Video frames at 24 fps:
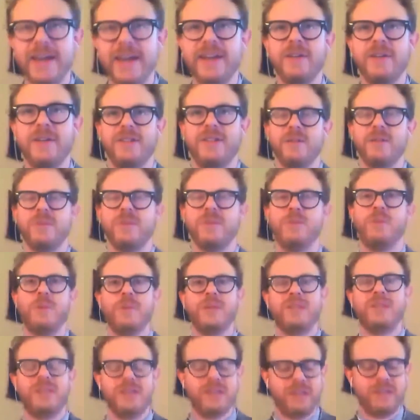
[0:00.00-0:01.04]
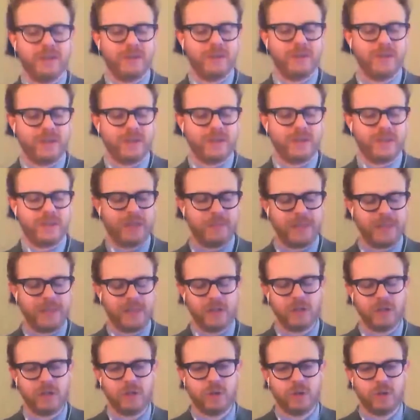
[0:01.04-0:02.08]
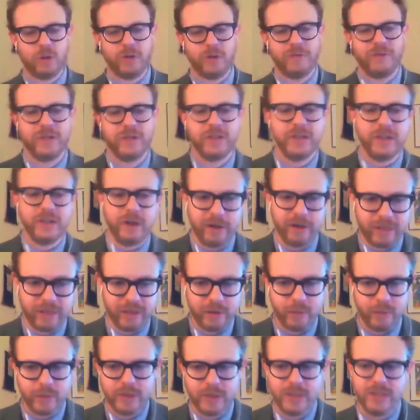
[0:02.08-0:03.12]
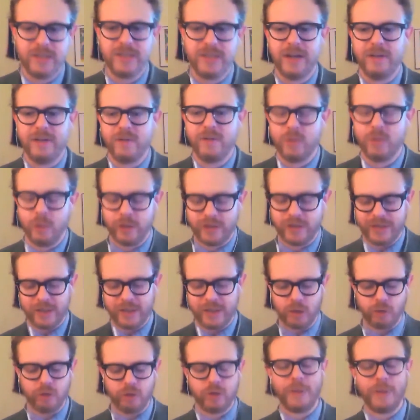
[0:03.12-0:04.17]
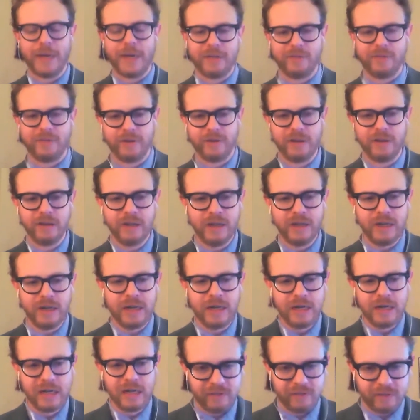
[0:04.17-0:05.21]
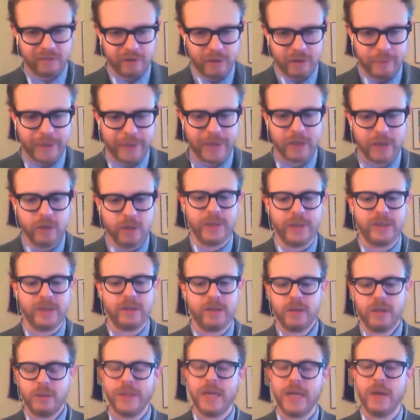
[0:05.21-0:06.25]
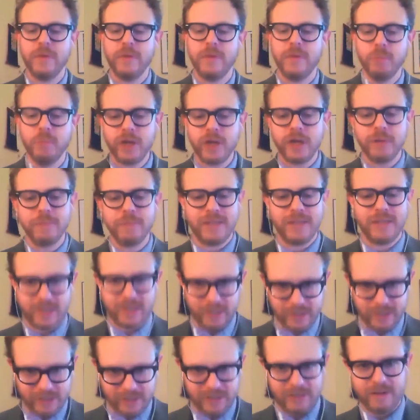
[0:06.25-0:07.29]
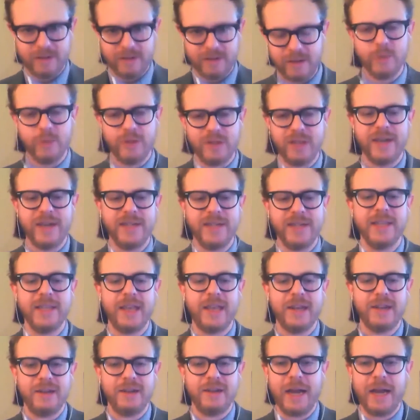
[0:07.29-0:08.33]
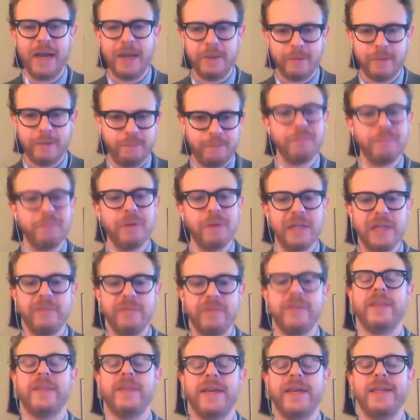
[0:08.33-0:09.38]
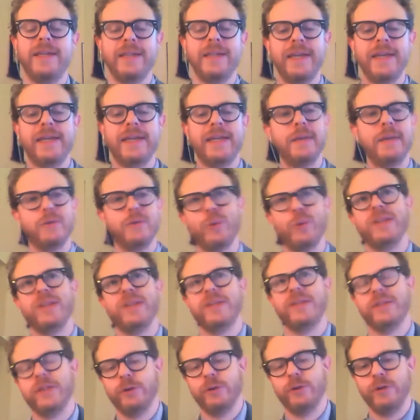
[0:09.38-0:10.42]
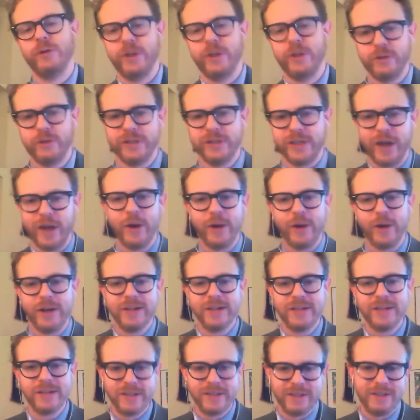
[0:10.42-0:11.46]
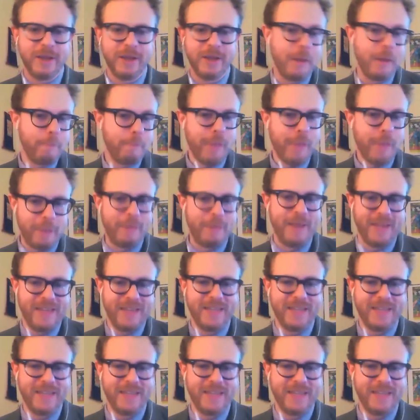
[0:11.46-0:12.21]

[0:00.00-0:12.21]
no. So what would Sid do? You know, Sid being short for Siddhartha, which is not, of course, any disrespect for for the man who went on to become the Buddha, but just it was the idea that I believe that they had nicknames 2,600 years ago, and maybe